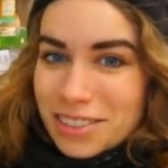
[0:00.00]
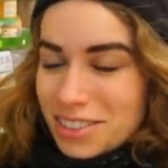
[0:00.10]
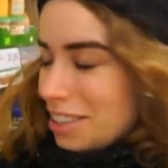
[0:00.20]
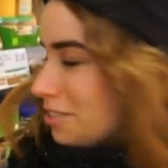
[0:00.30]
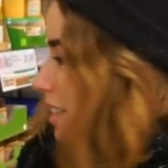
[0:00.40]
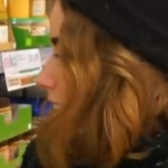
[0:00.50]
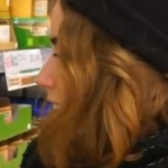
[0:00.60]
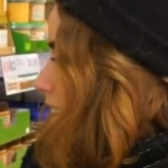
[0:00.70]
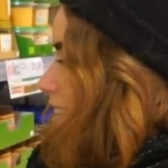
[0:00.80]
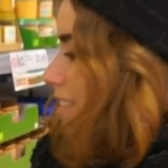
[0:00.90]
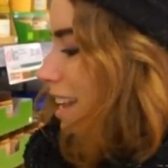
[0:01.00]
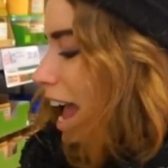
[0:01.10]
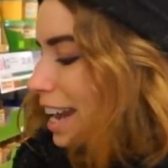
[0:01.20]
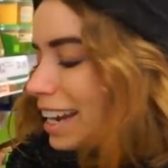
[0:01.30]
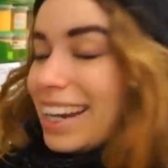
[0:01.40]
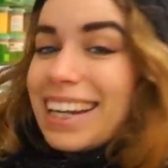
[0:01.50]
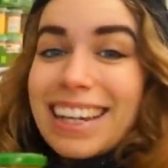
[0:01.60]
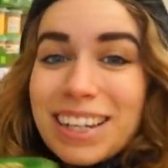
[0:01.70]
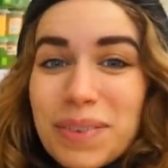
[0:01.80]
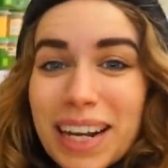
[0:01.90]
of stuff in glass, and I
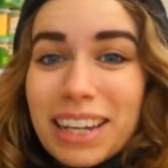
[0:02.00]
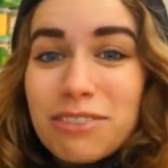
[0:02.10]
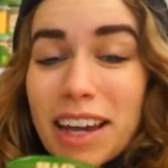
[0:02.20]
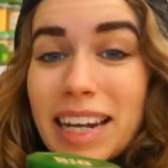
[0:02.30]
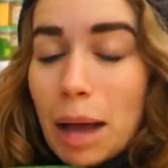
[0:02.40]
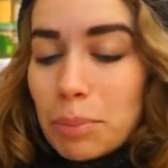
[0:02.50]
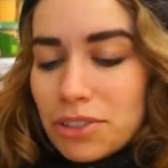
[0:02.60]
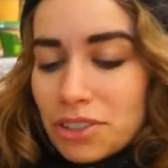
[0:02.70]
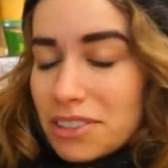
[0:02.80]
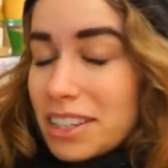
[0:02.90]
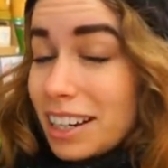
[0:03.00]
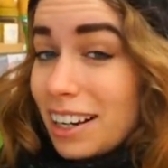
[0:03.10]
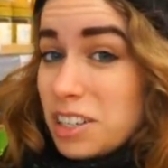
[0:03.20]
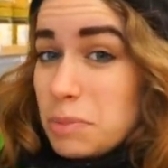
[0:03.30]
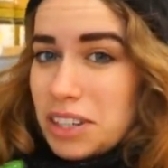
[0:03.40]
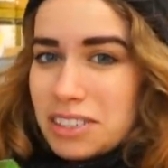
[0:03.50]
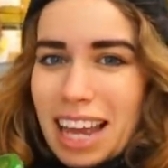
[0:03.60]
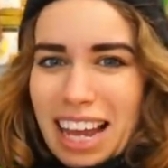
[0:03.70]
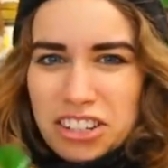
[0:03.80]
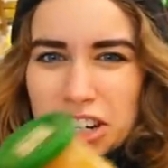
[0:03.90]
like it when I can find applesauce in glass, because I
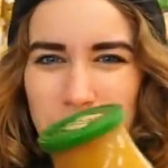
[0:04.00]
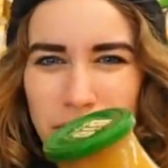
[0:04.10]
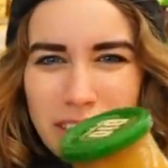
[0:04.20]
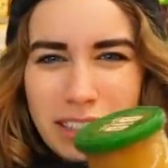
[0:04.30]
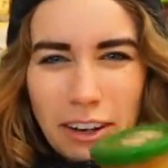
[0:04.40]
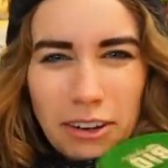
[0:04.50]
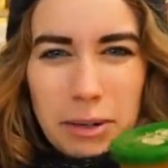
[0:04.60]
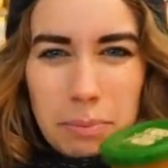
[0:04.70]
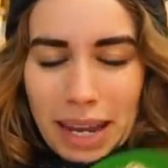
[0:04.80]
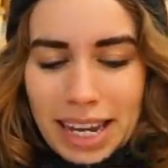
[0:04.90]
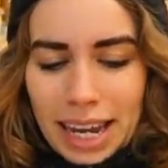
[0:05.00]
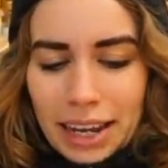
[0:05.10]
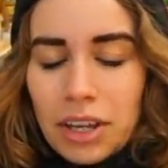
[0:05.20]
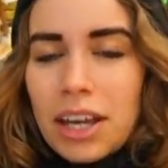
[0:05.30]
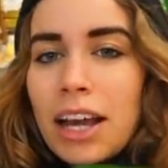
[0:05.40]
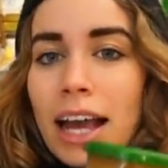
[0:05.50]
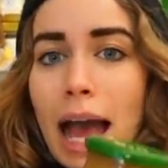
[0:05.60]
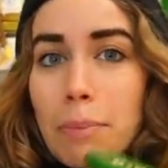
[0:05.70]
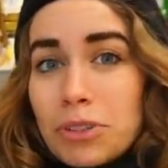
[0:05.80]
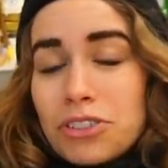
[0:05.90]
actually use this a lot in baking.
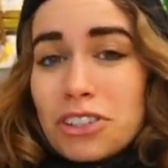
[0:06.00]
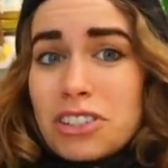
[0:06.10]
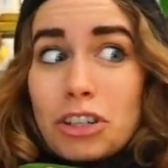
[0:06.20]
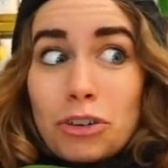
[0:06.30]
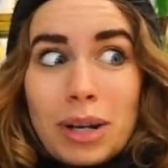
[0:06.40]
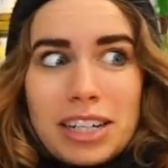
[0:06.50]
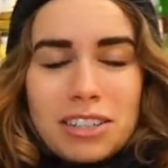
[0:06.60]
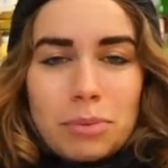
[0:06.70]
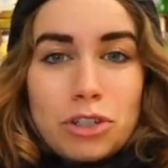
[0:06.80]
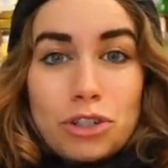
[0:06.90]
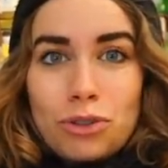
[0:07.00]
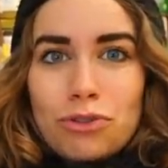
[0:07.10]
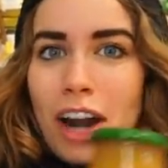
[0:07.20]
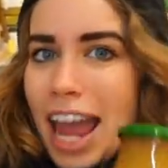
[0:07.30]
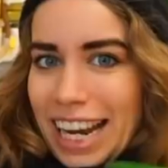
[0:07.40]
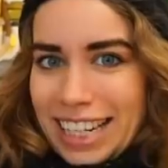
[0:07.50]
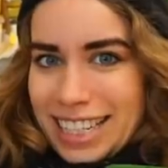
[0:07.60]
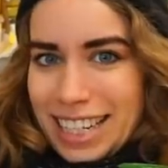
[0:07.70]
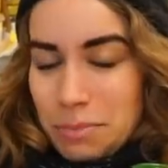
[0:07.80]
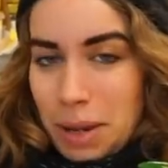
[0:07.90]
Applesauce is a great substitute for
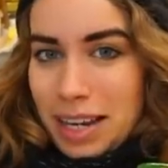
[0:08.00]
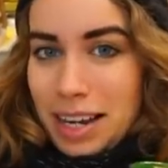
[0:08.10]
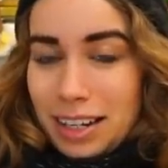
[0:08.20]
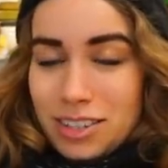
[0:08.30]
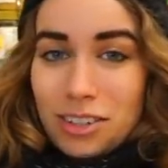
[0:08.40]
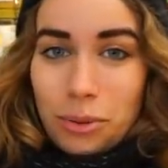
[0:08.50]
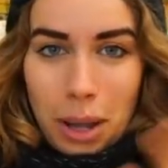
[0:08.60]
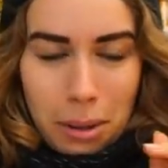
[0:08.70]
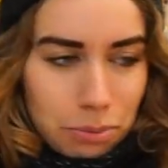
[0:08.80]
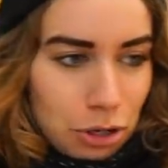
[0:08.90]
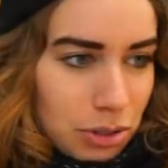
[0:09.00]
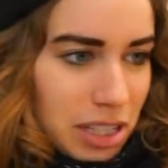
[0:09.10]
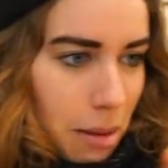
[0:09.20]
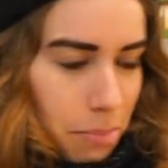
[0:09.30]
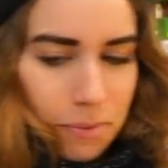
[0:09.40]
eggs in baking, so a pro tip.